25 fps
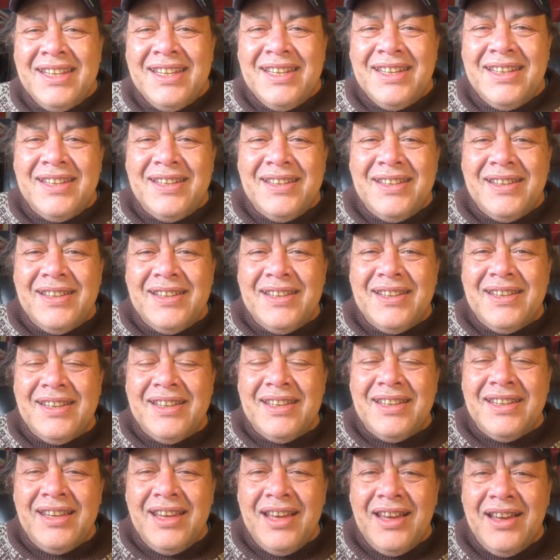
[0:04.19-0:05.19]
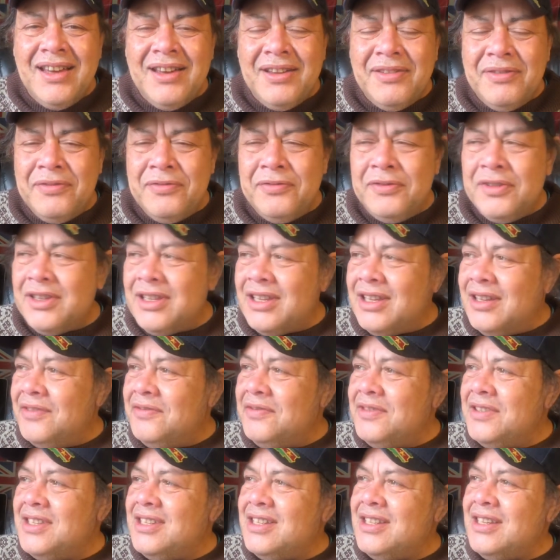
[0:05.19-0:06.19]
uh, yeah, what can
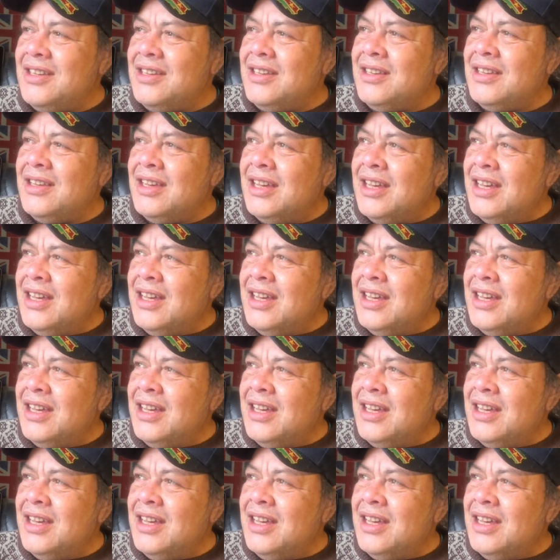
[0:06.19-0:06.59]
we say,